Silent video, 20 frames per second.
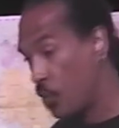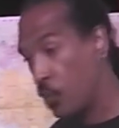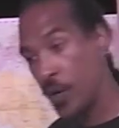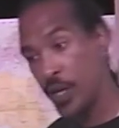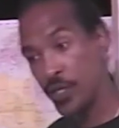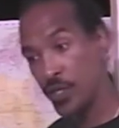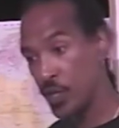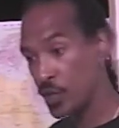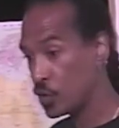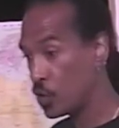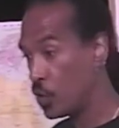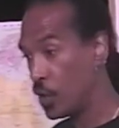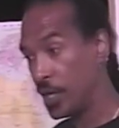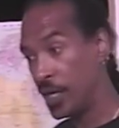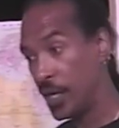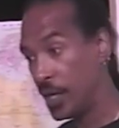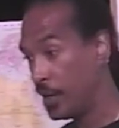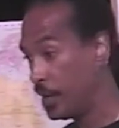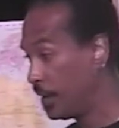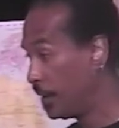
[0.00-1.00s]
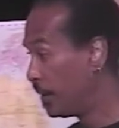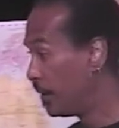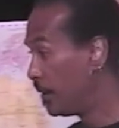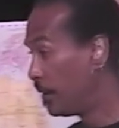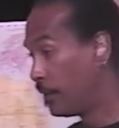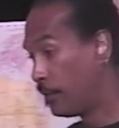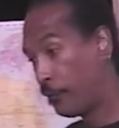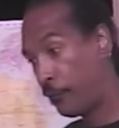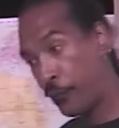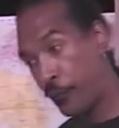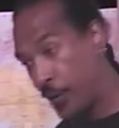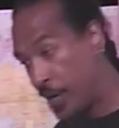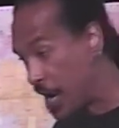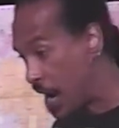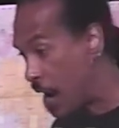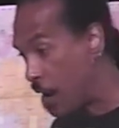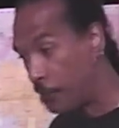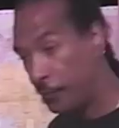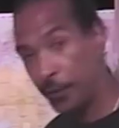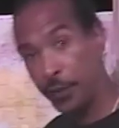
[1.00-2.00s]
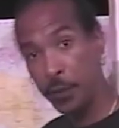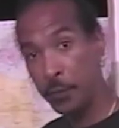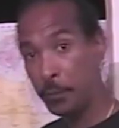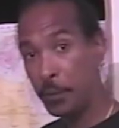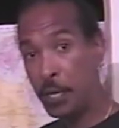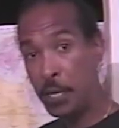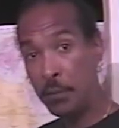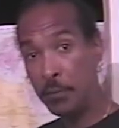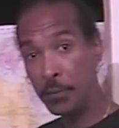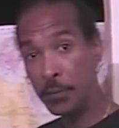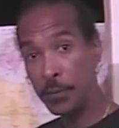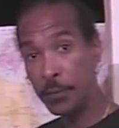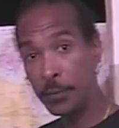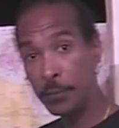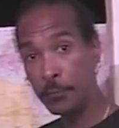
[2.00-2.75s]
we're just going to free African people.